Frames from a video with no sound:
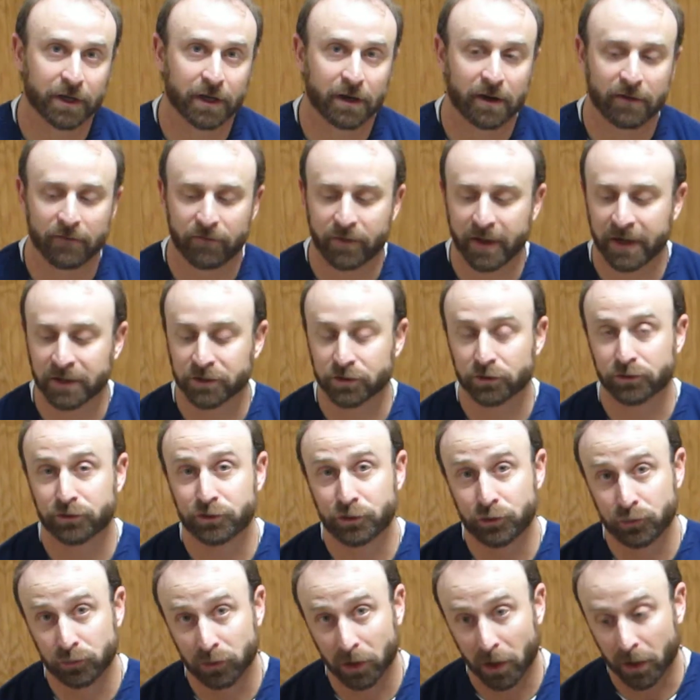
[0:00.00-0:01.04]
and if things are
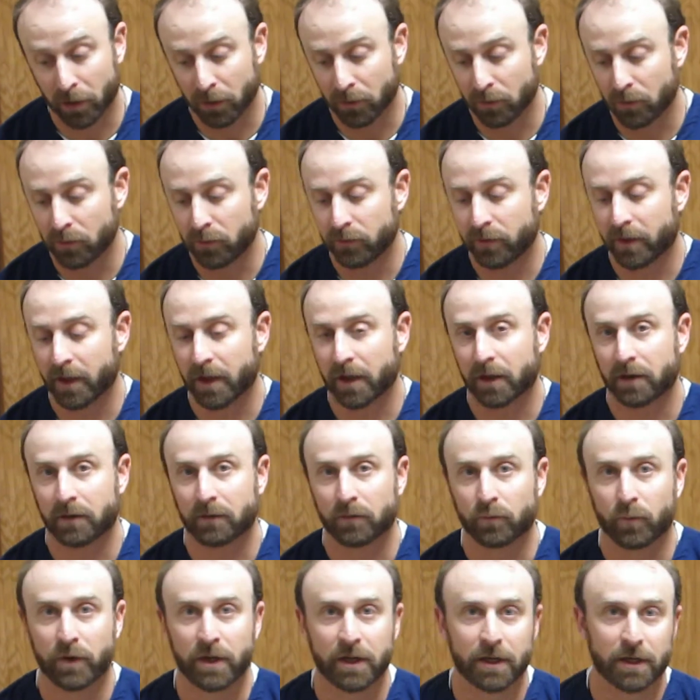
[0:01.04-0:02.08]
too low,
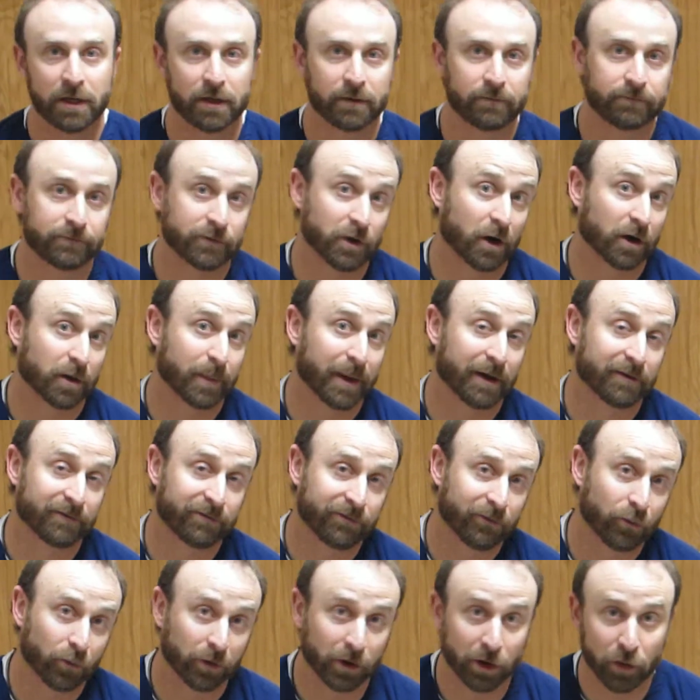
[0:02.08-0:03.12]
then we talk about
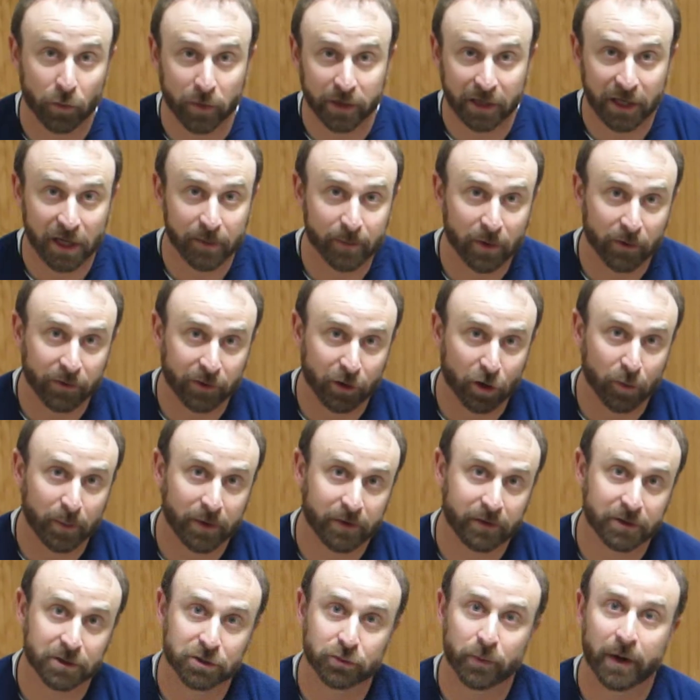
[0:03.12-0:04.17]
foregoing chemotherapy
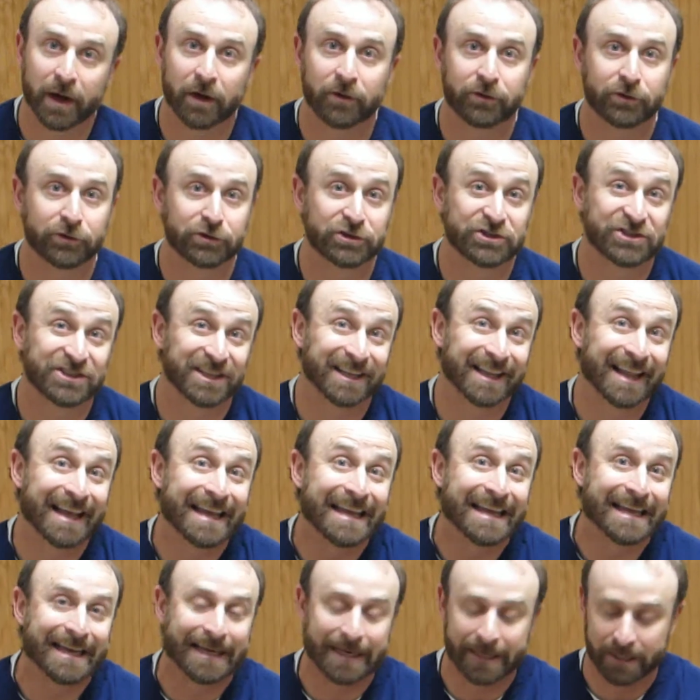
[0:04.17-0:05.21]
this round or just
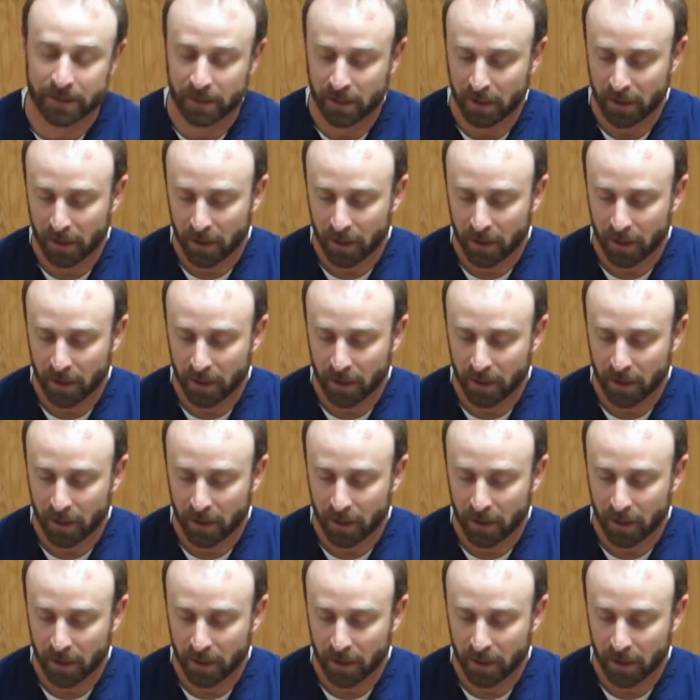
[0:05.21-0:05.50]
delaying it.